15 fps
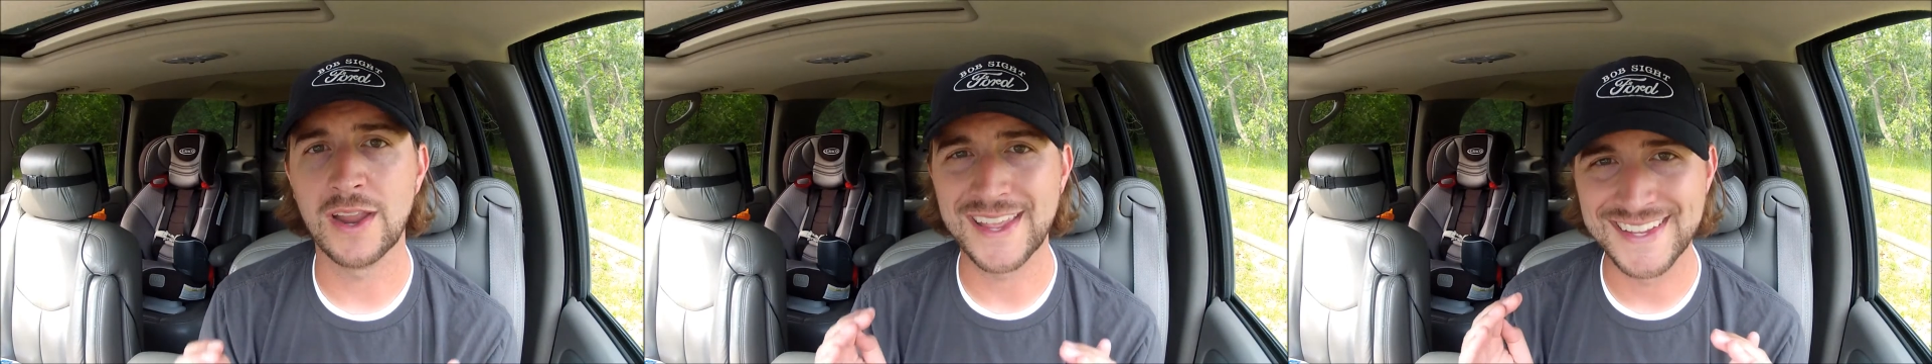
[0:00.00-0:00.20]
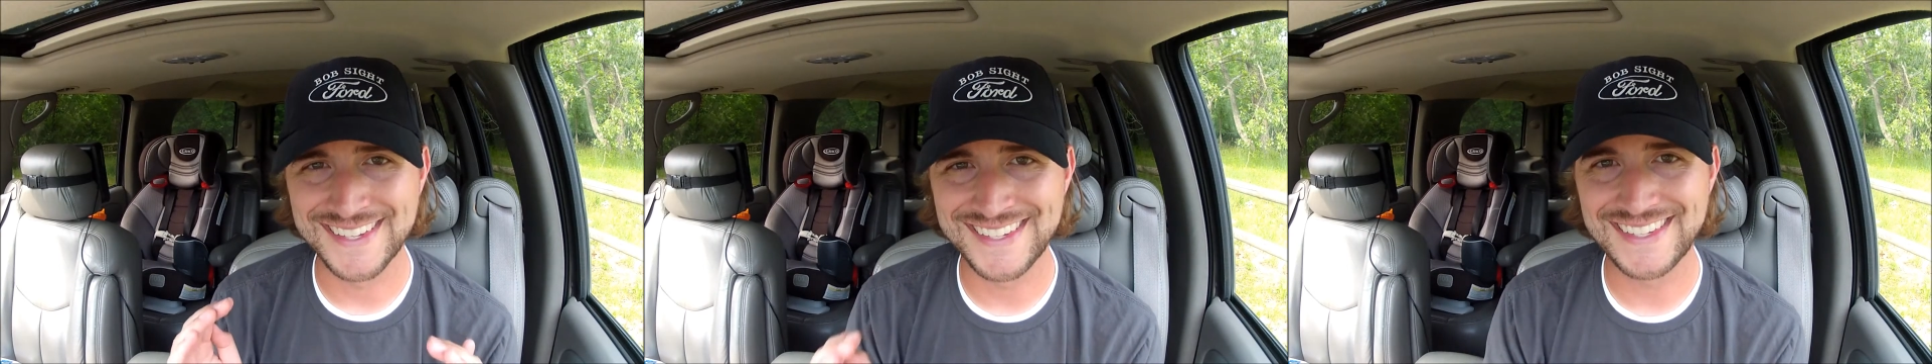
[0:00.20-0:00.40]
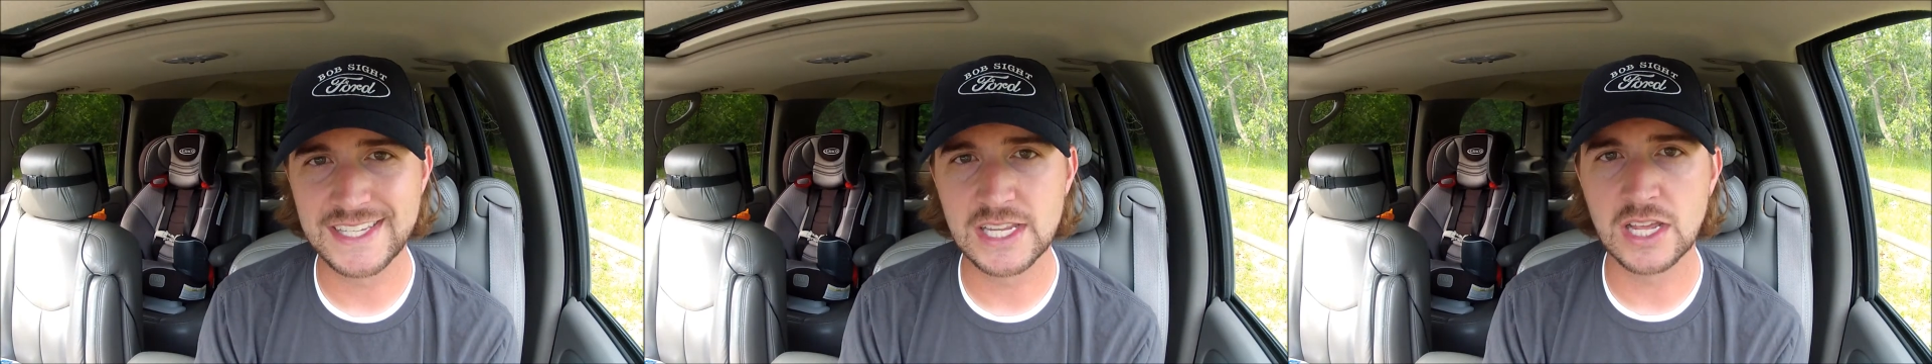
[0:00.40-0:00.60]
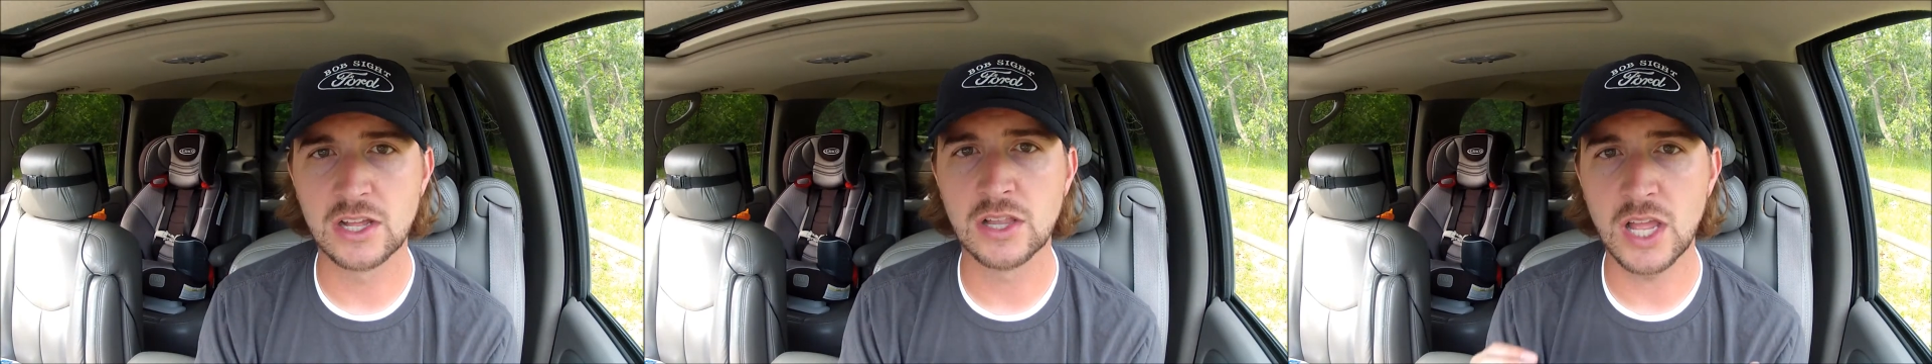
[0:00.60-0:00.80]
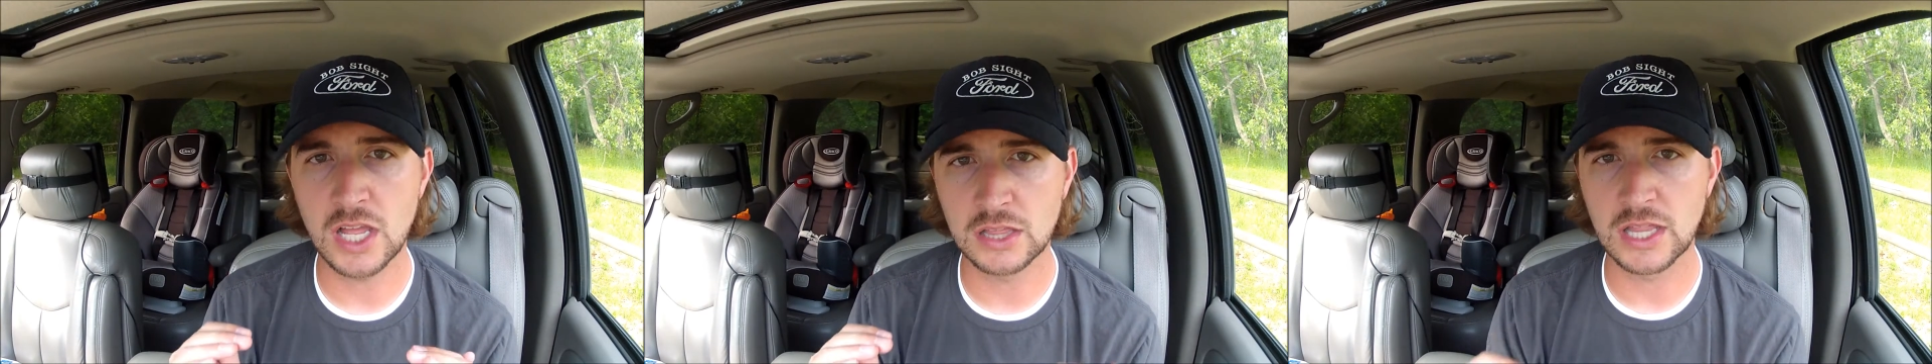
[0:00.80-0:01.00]
still a
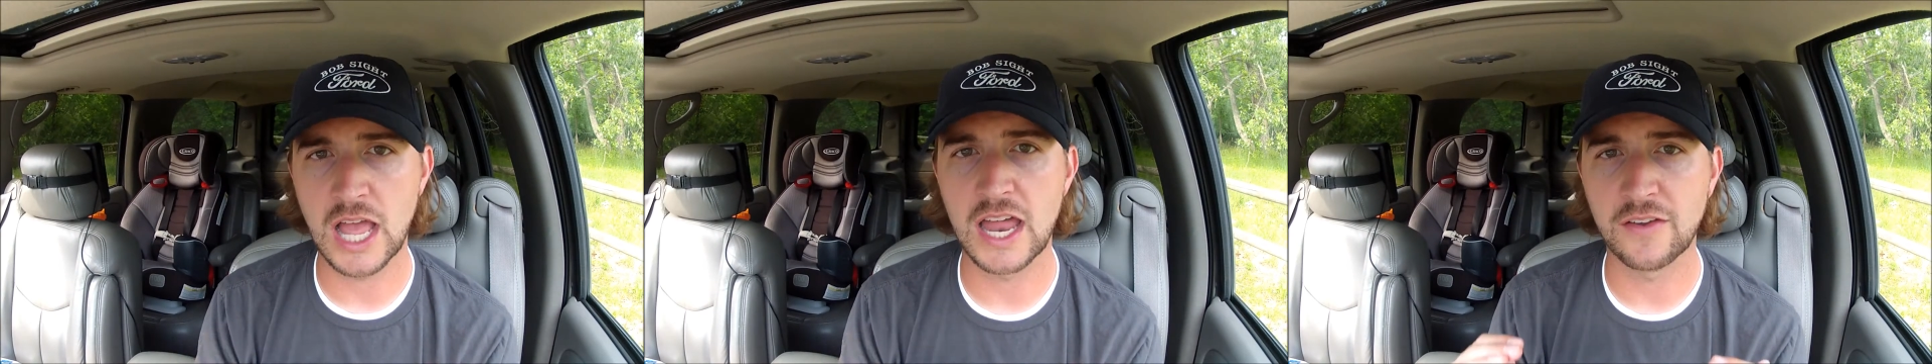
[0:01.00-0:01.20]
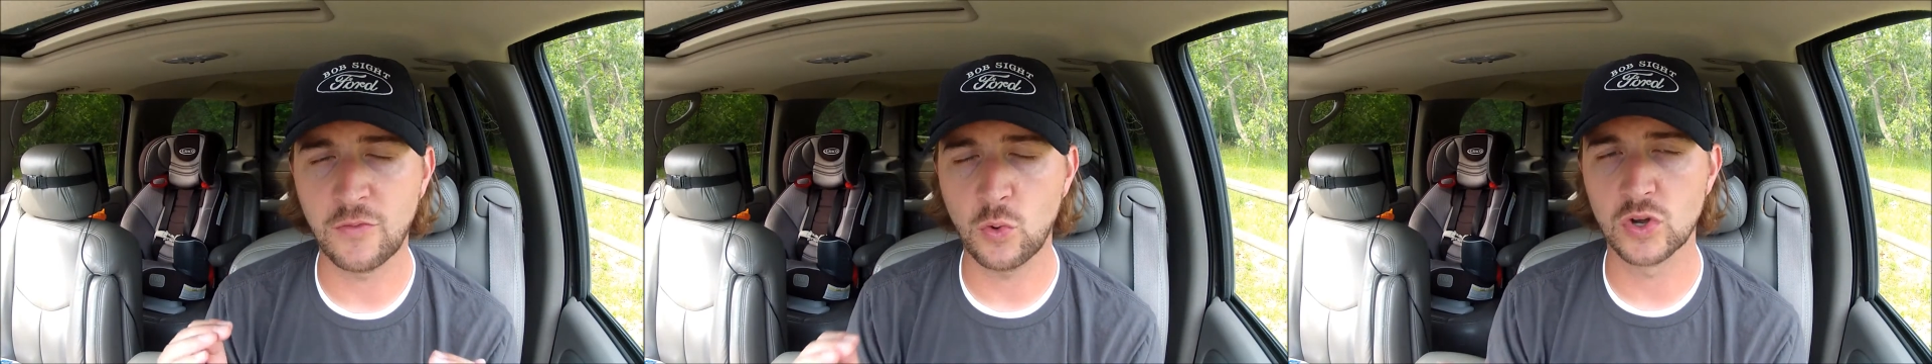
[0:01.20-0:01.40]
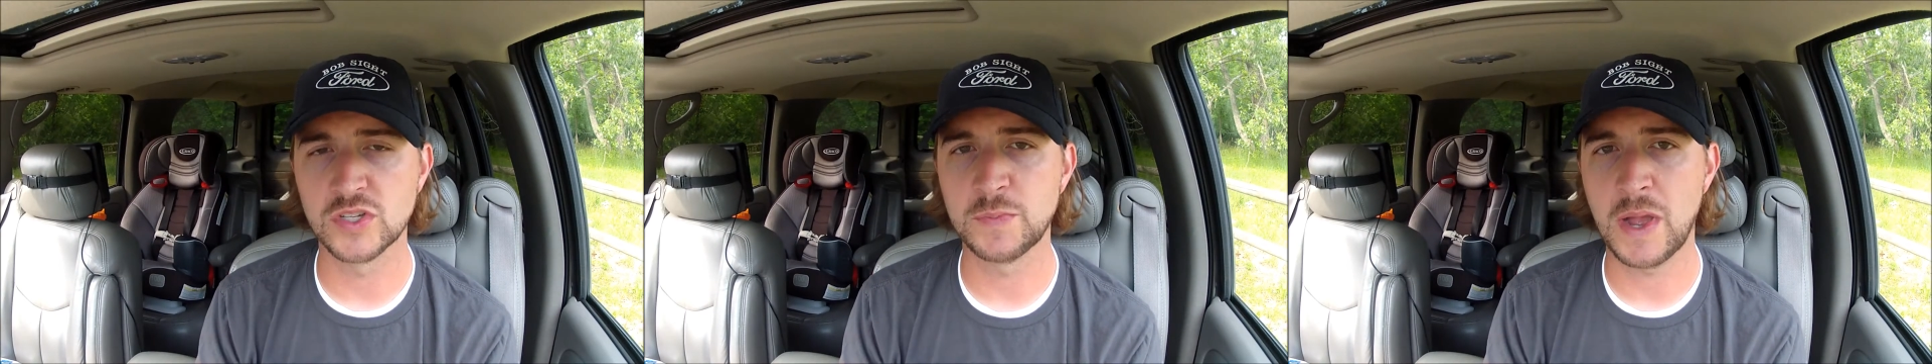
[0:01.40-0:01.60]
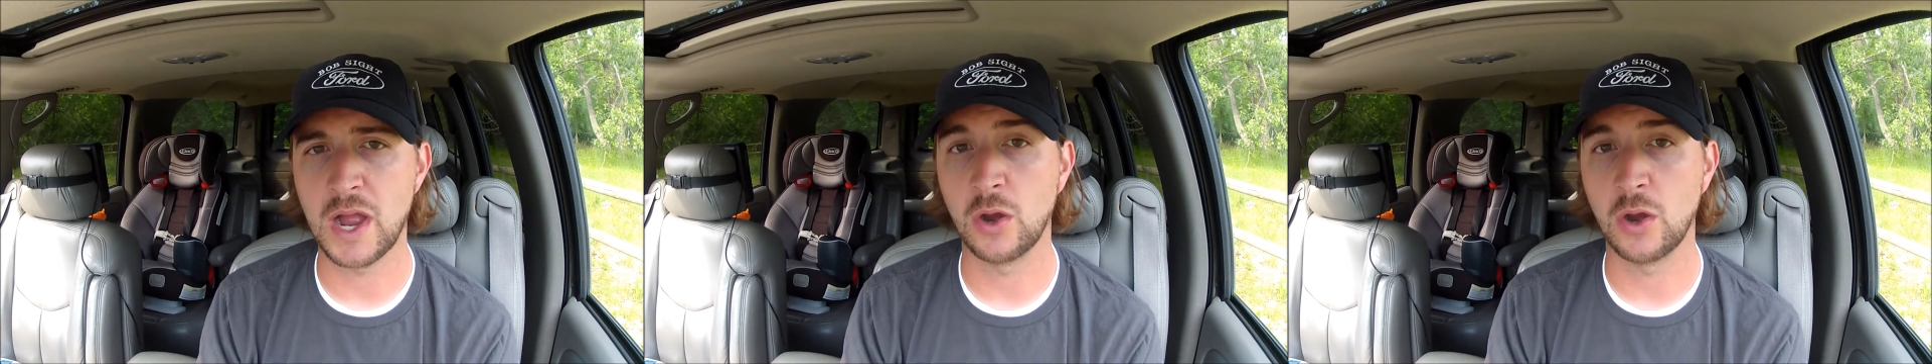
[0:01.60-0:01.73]
lot of horsepower.